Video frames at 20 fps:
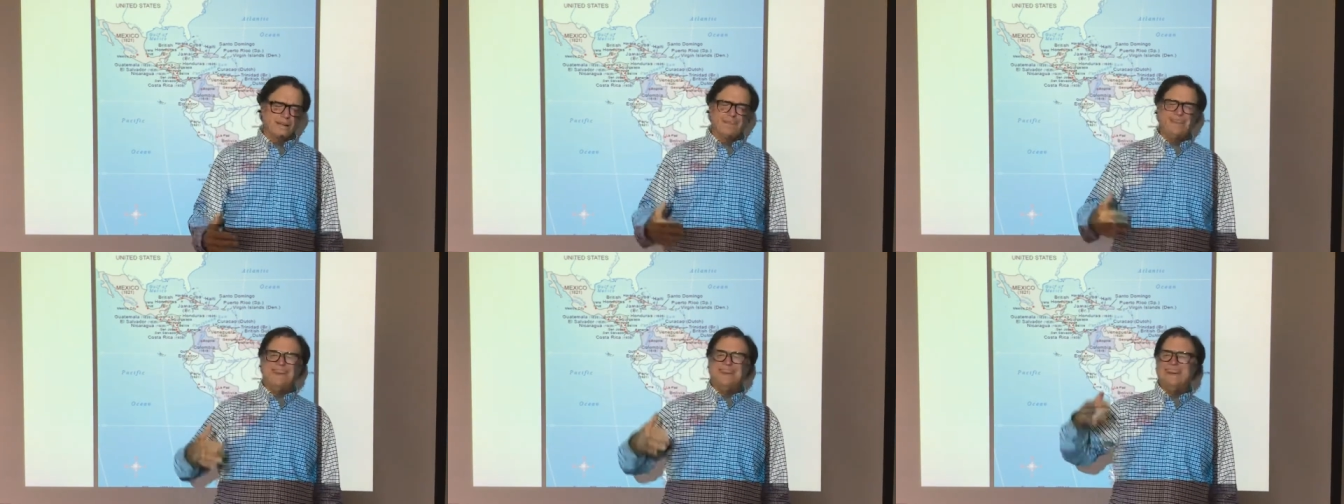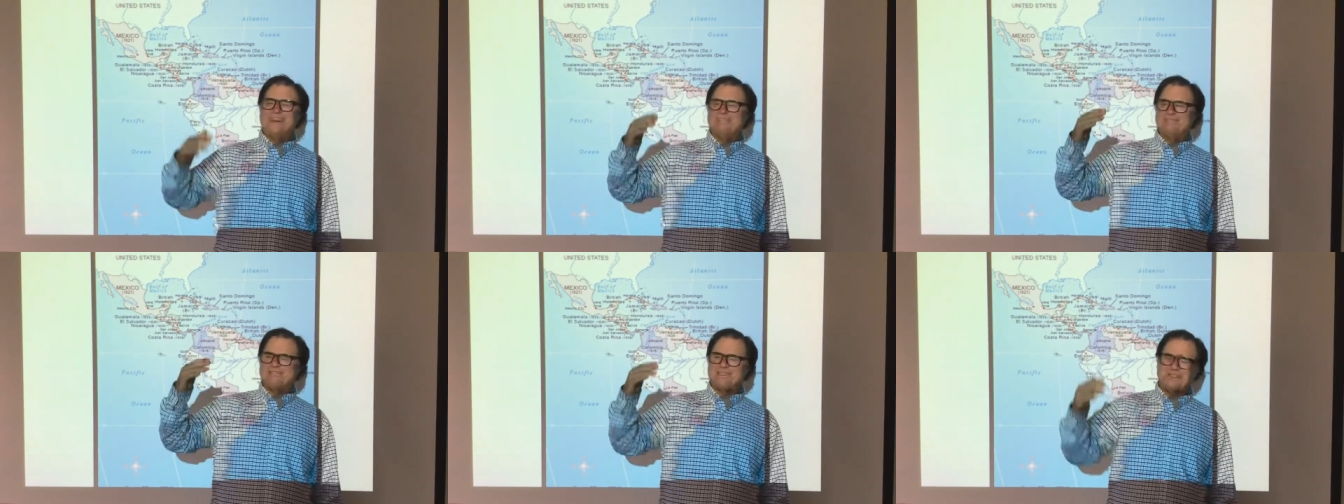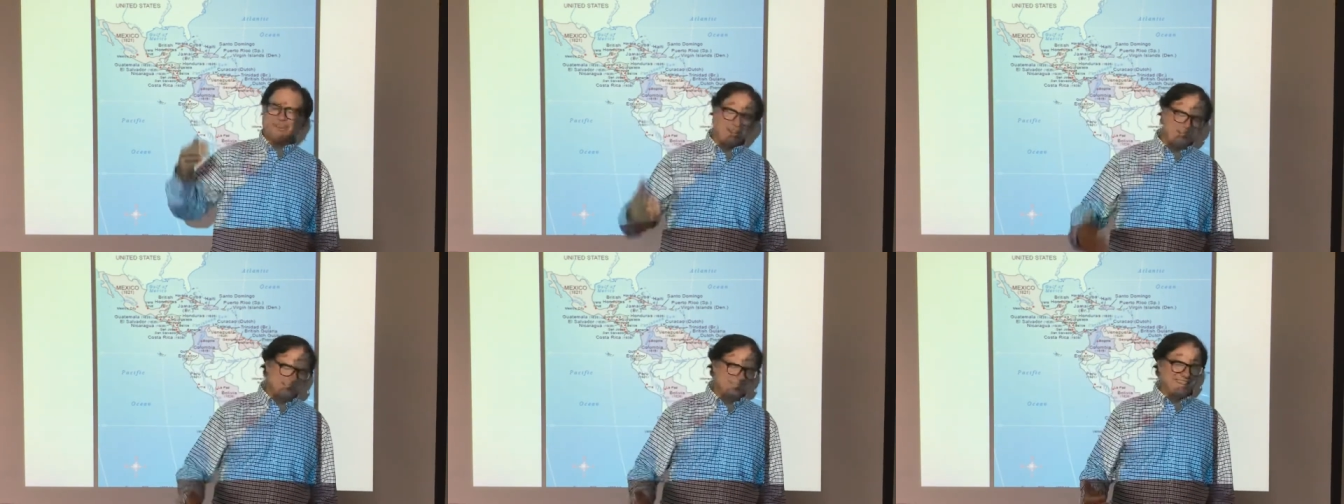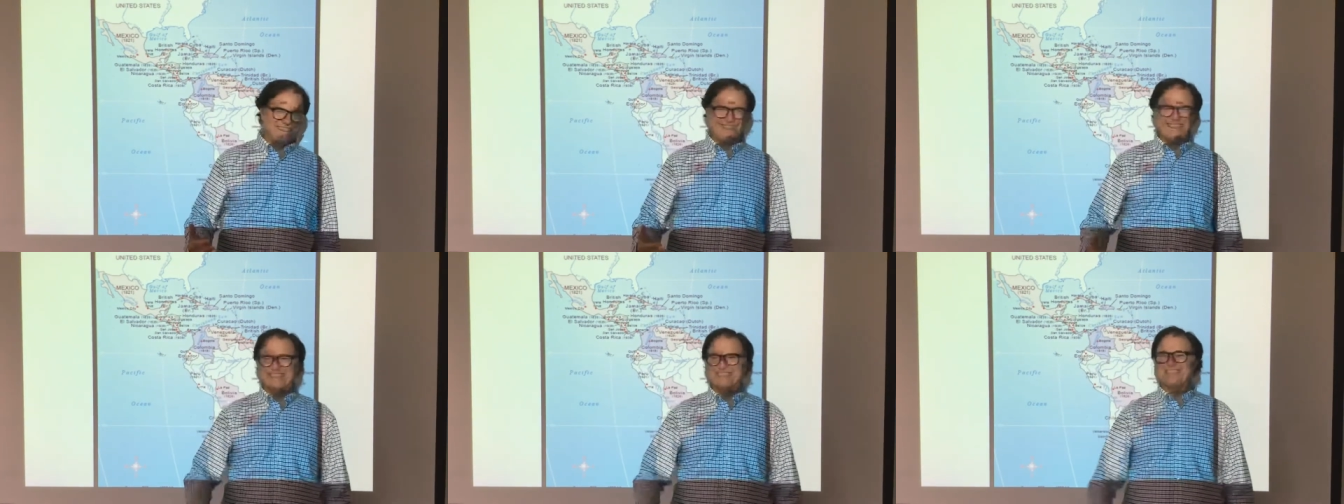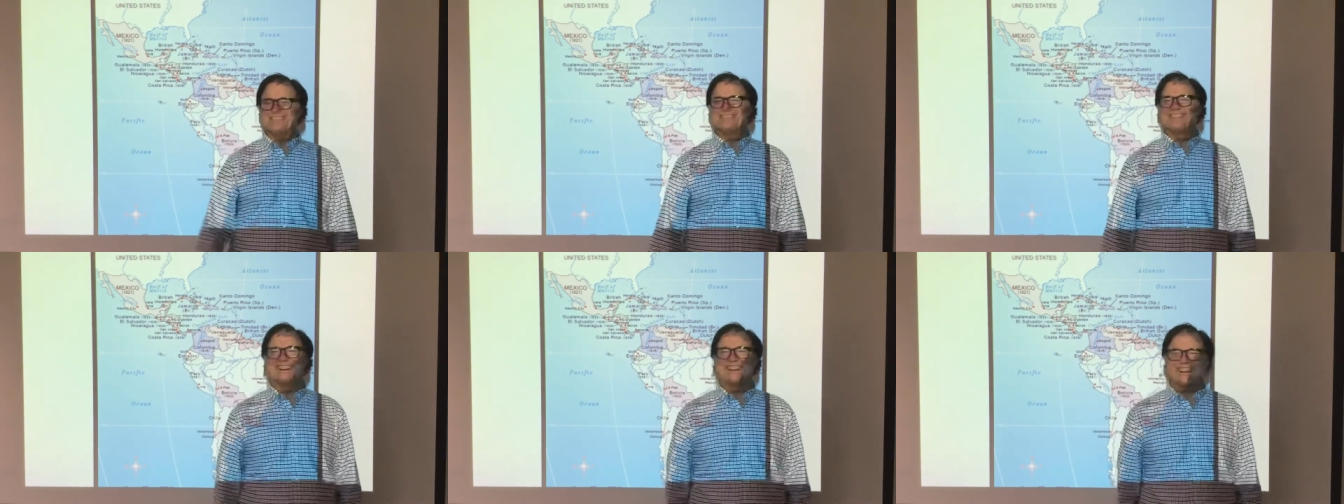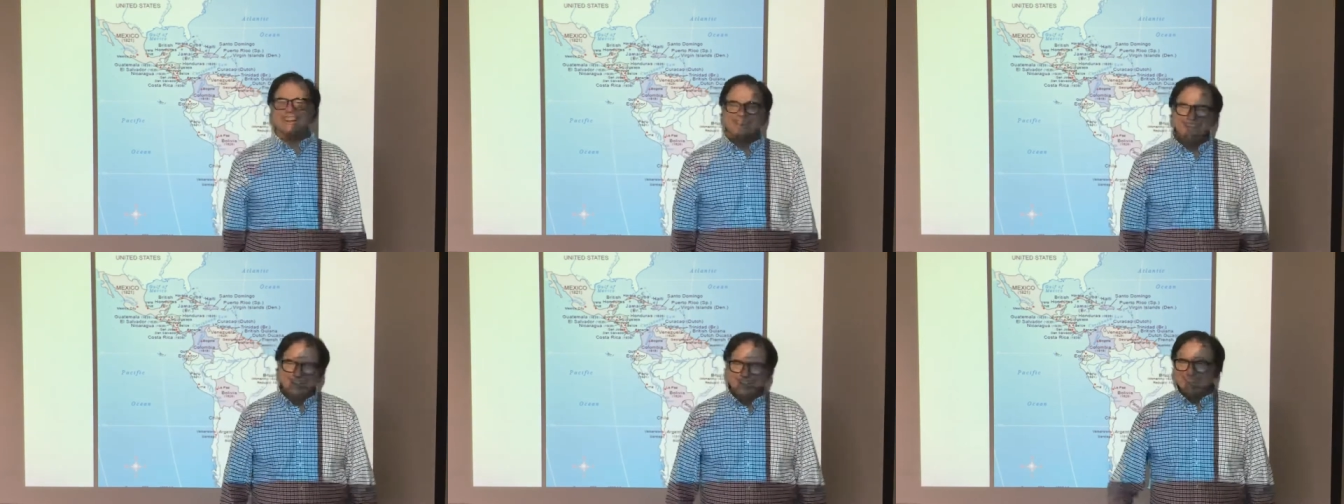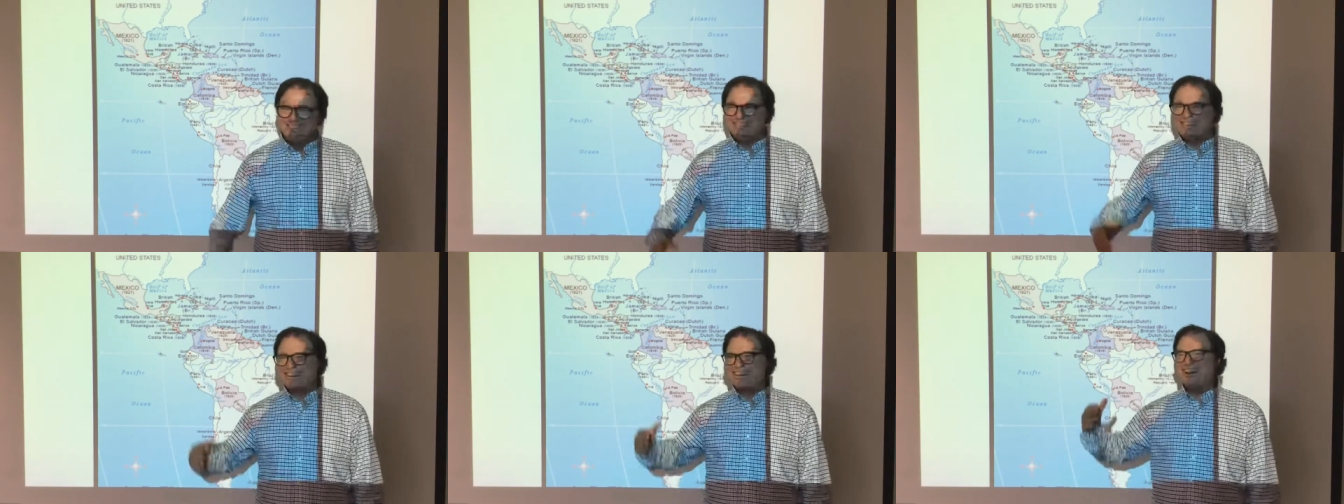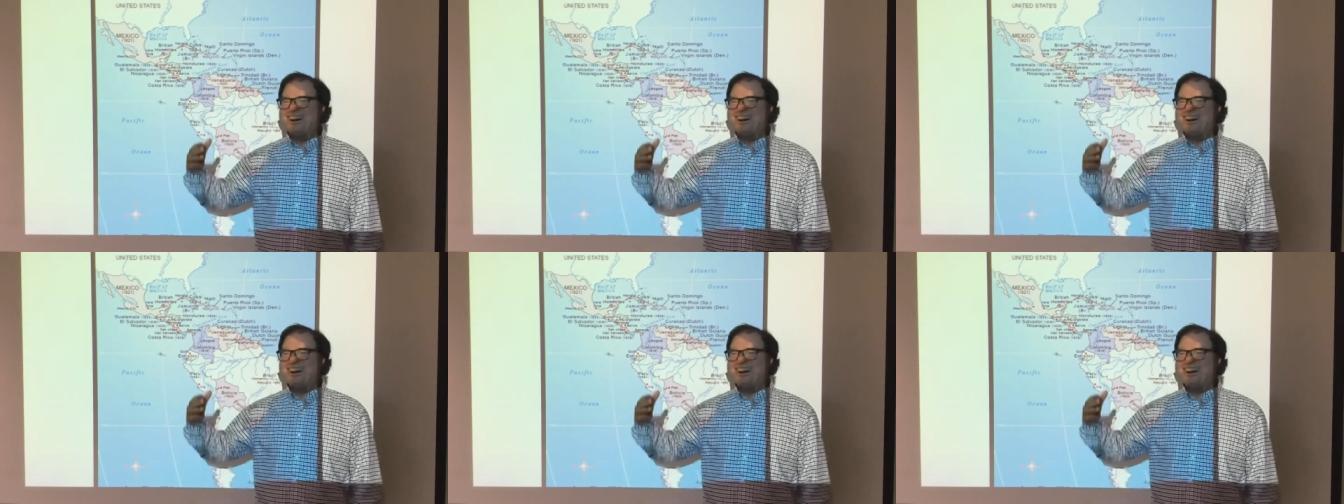yeah, of course they don't work. We're